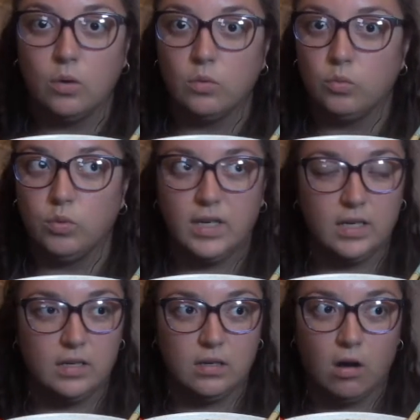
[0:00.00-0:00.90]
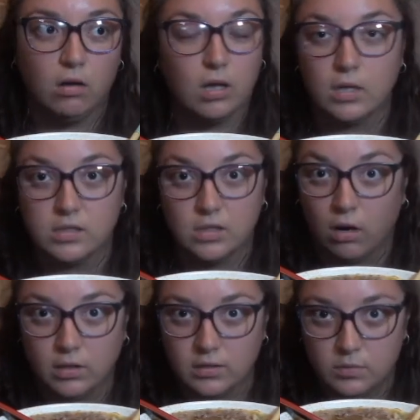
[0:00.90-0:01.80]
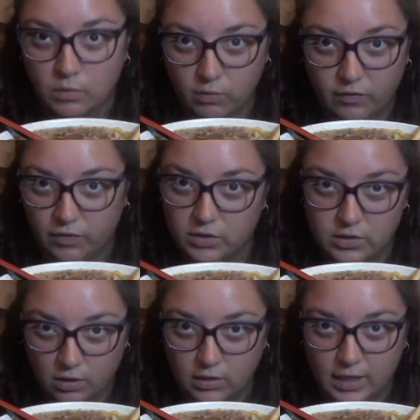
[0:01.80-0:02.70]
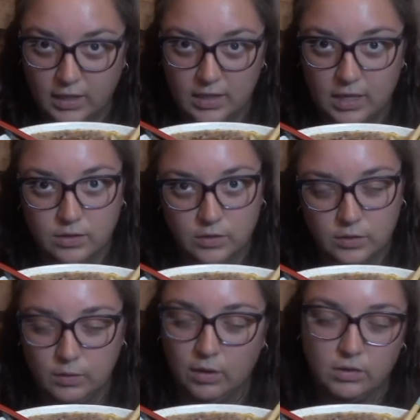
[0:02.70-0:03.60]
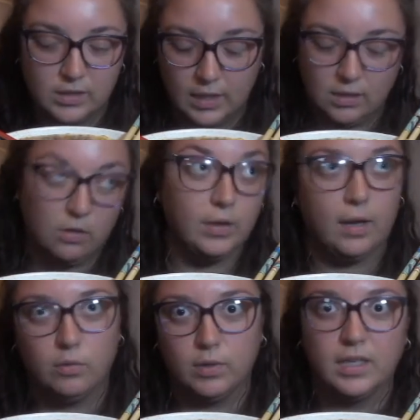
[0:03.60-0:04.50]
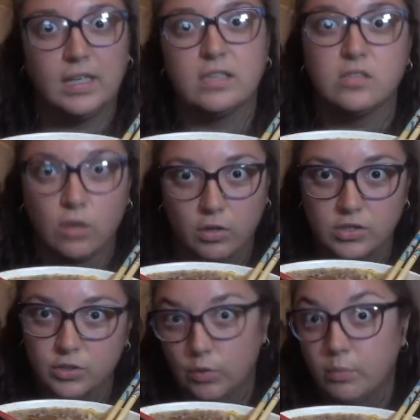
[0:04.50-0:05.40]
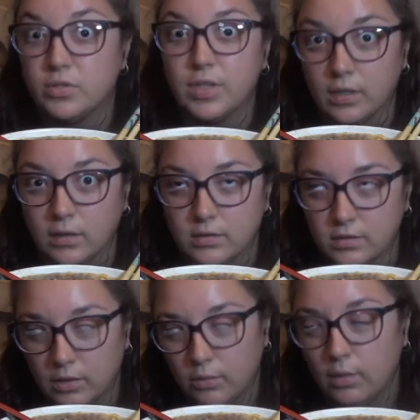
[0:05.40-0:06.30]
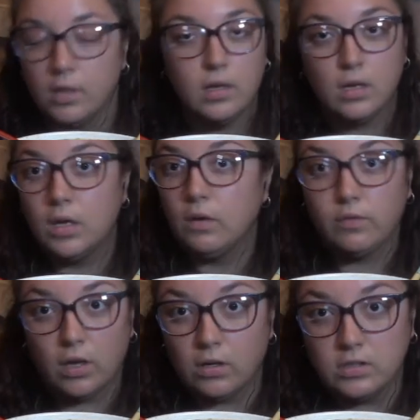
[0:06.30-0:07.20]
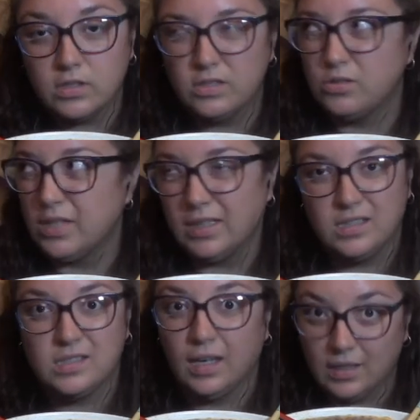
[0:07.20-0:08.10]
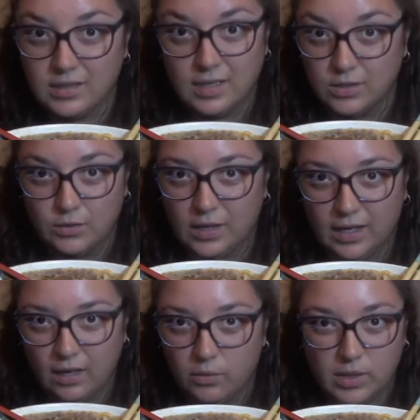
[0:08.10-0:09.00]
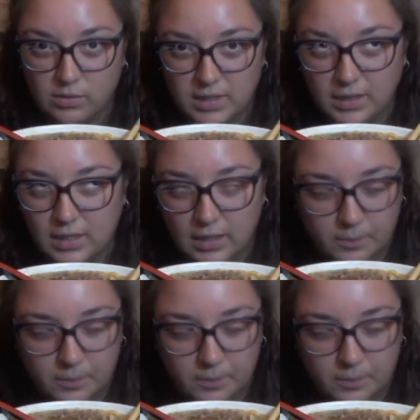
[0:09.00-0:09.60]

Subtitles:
we all got stars. When we first started getting tattoos, we all decided, okay, well, we're gonna get stars to represent us. So got our, this was like the 2nd tattoo that I got when I was 18.